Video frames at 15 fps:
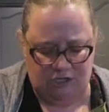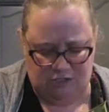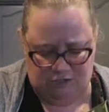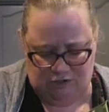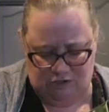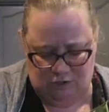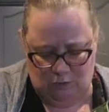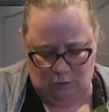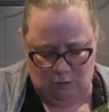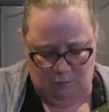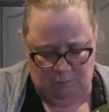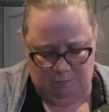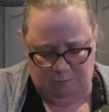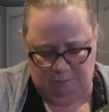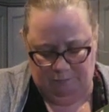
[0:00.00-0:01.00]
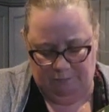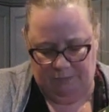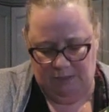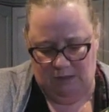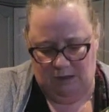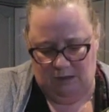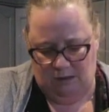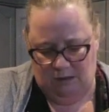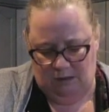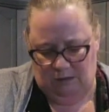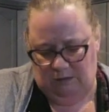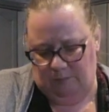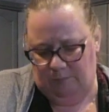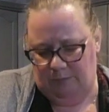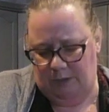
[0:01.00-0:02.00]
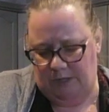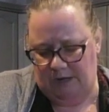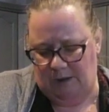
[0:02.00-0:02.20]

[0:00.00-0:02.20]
just to put